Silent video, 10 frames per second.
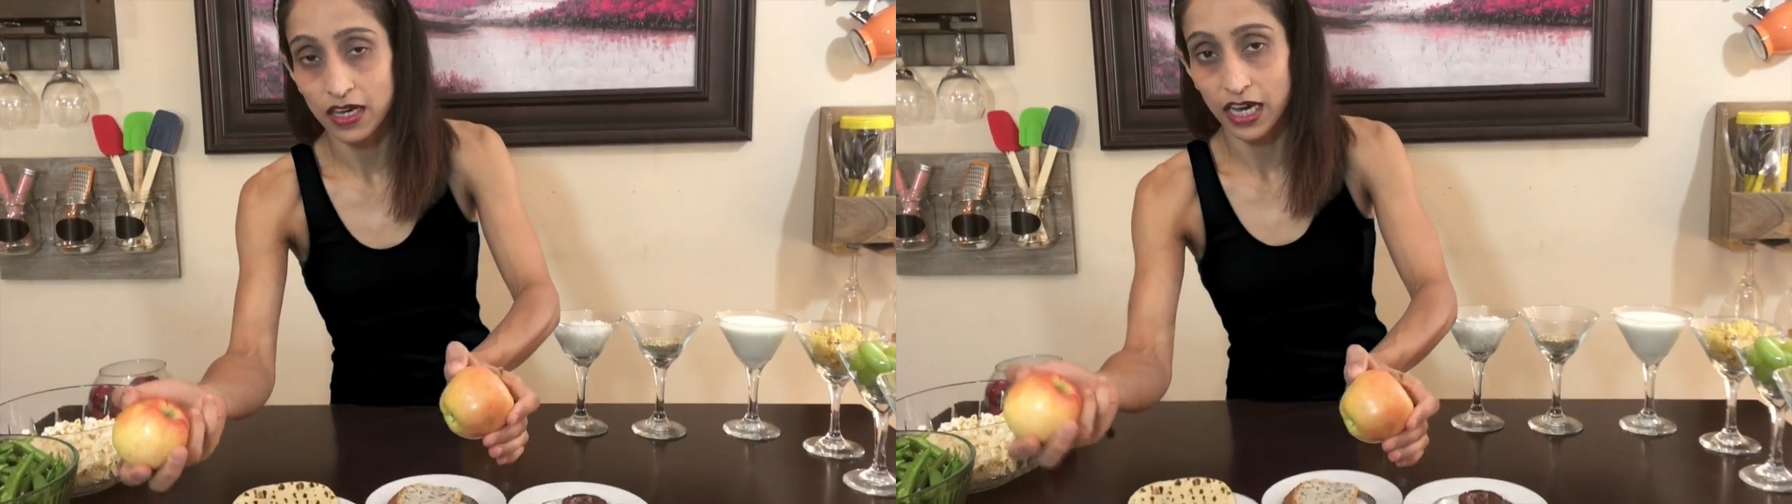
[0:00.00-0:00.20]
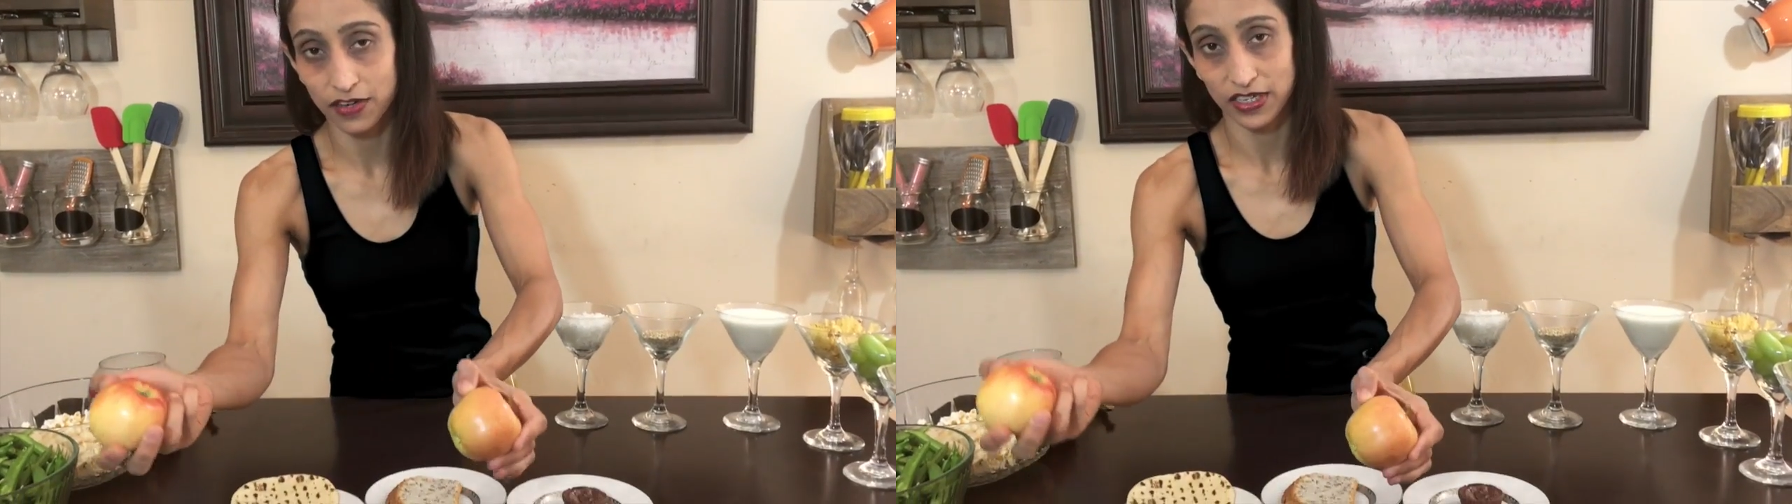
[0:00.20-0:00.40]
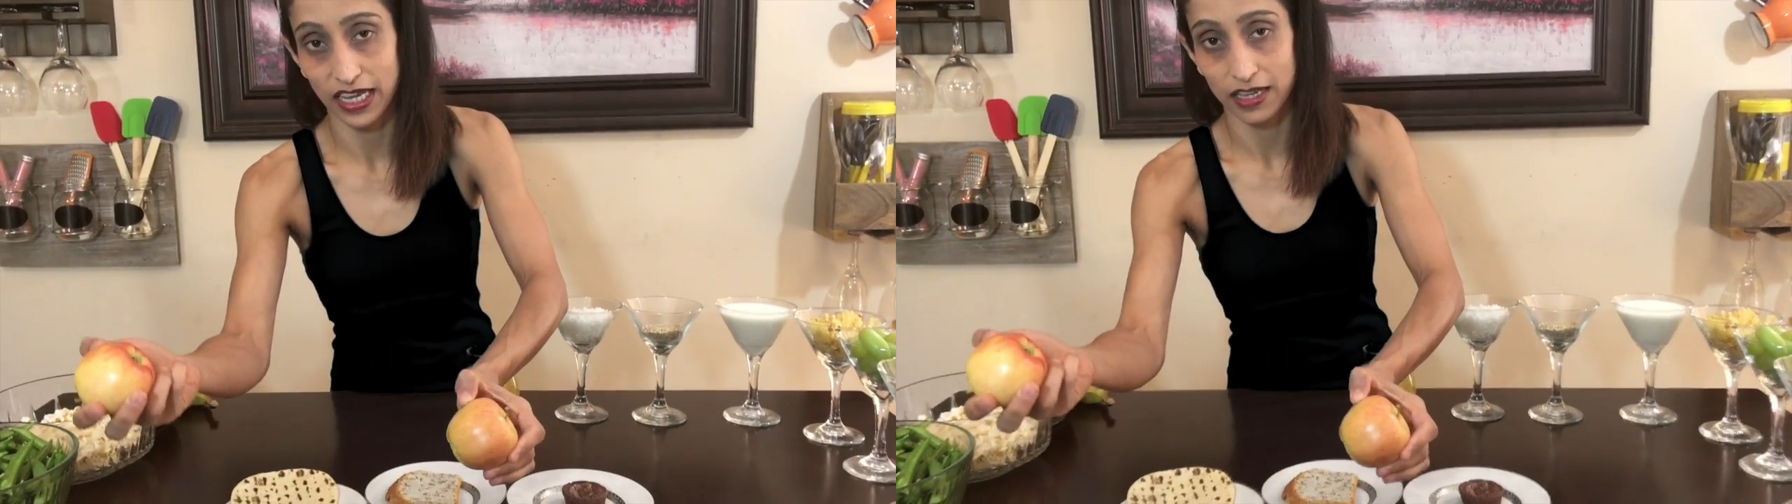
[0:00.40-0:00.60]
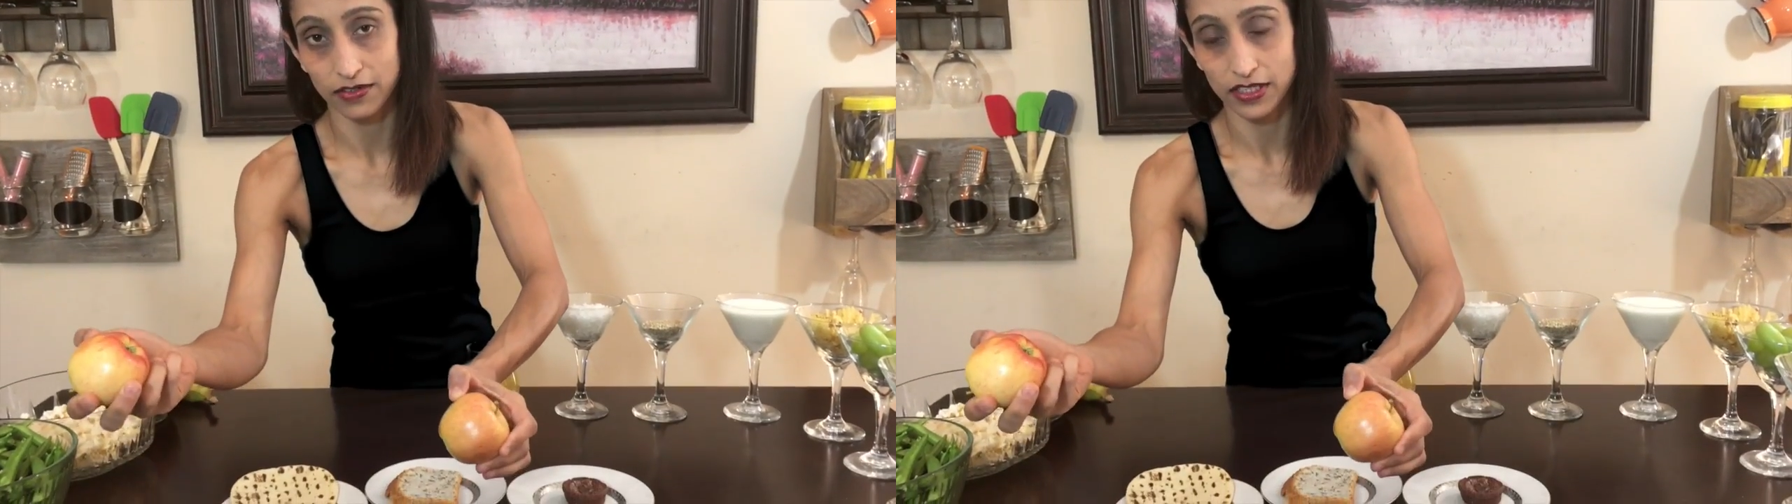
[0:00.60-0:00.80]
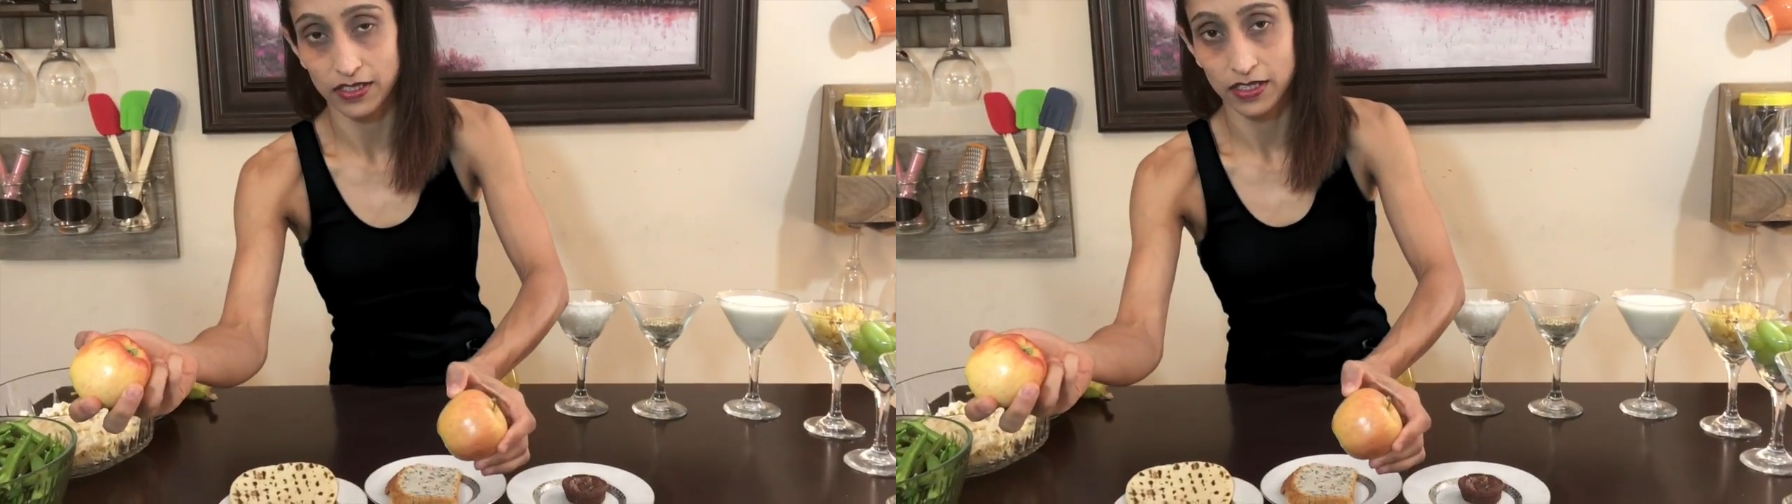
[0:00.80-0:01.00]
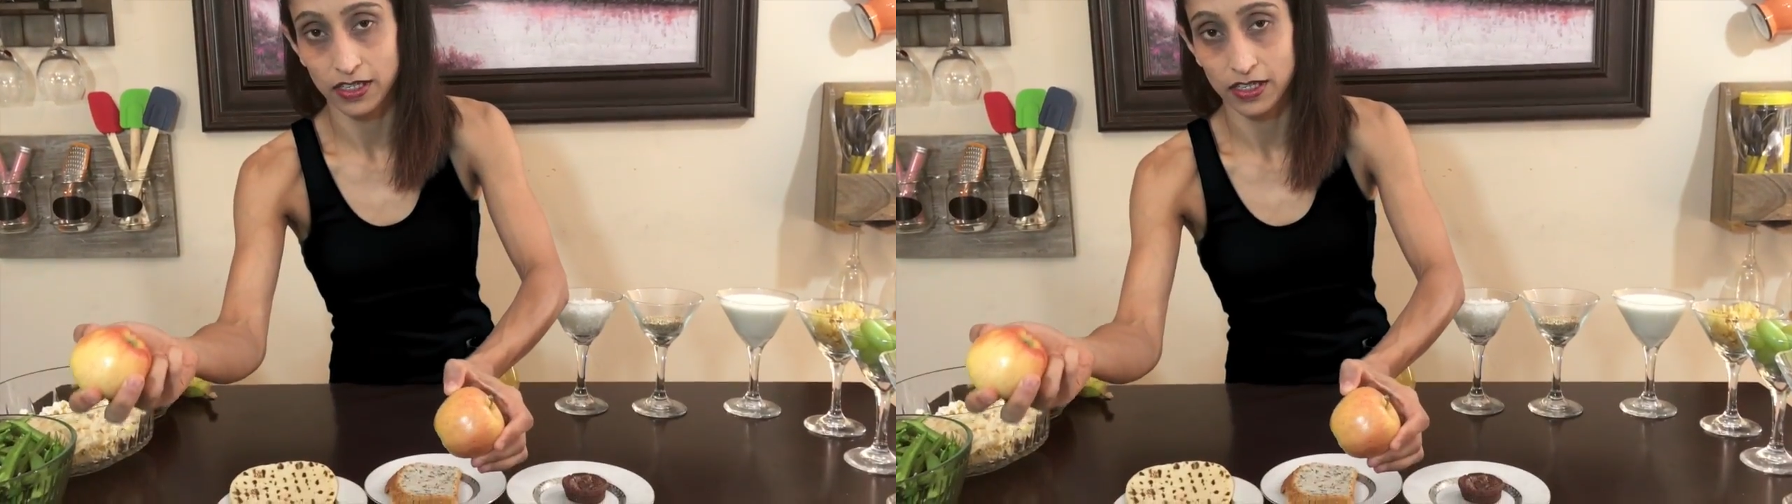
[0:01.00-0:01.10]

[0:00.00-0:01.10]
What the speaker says: 100 calories.